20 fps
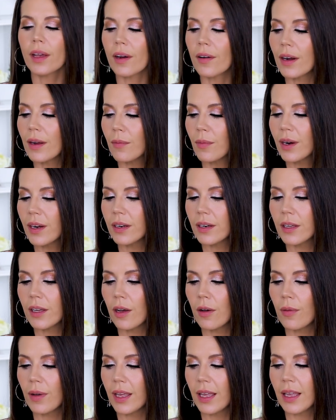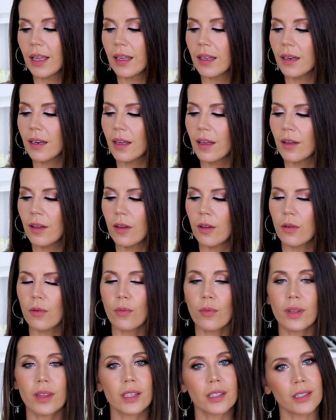All right, we're gonna go in
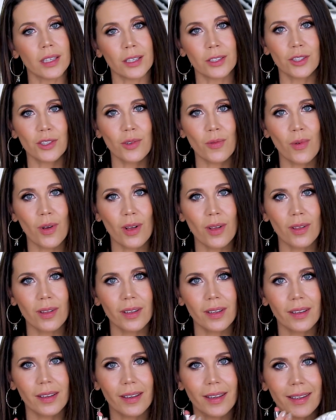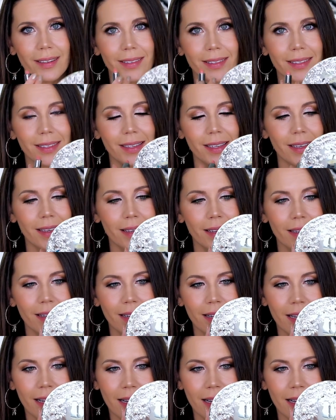with Sensual and see.